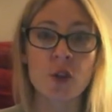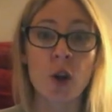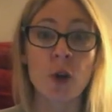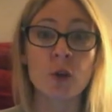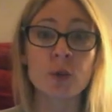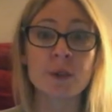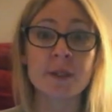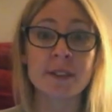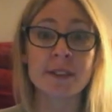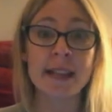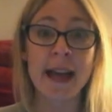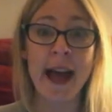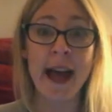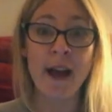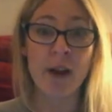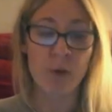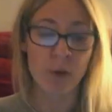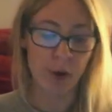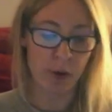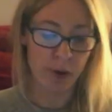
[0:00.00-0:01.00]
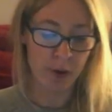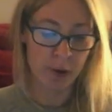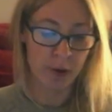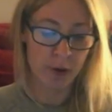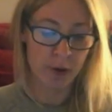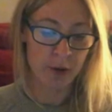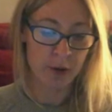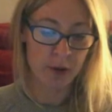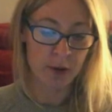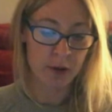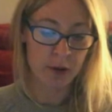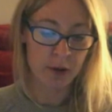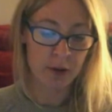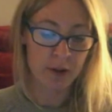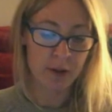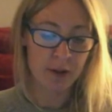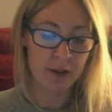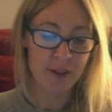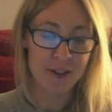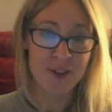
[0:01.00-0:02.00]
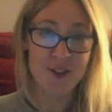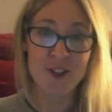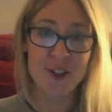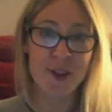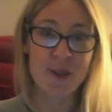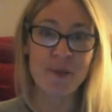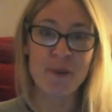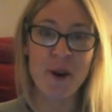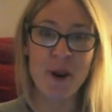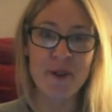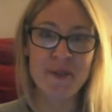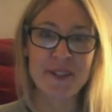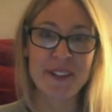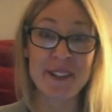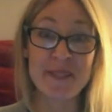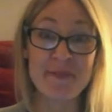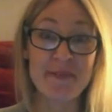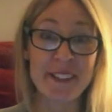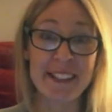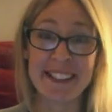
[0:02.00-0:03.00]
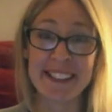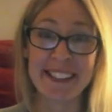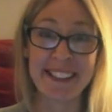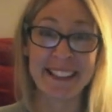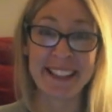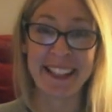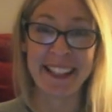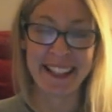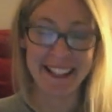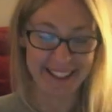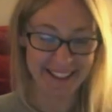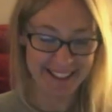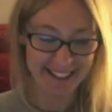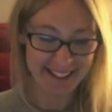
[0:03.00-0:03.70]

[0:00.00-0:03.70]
golden arrow. She awoke immediately.